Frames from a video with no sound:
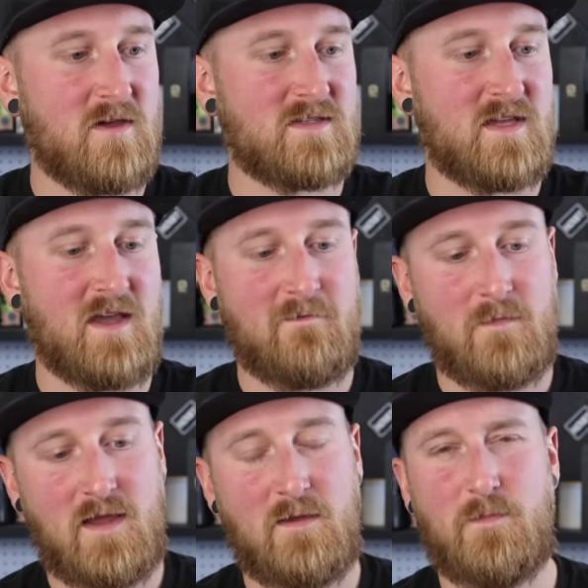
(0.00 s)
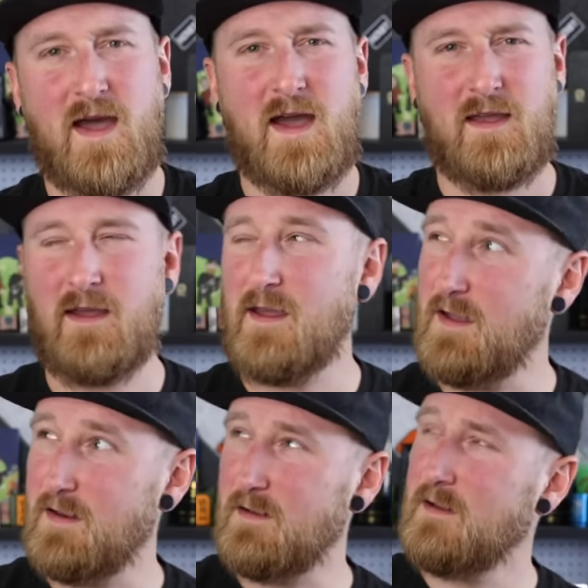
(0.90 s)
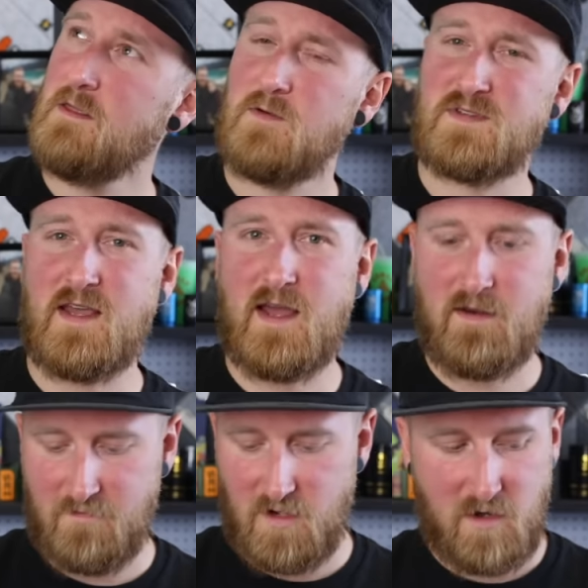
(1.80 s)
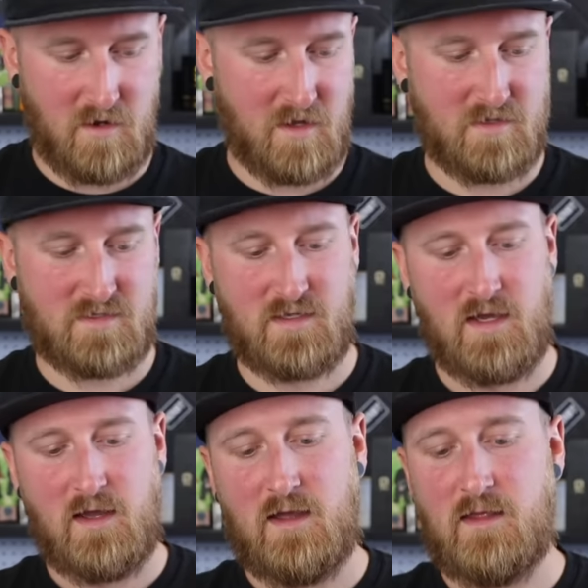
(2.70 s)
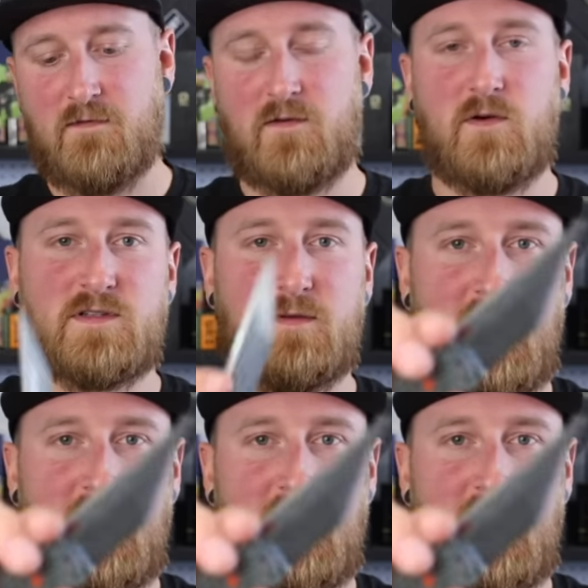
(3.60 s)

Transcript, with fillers: just gave me back in, I think it was the end of August. And then of course we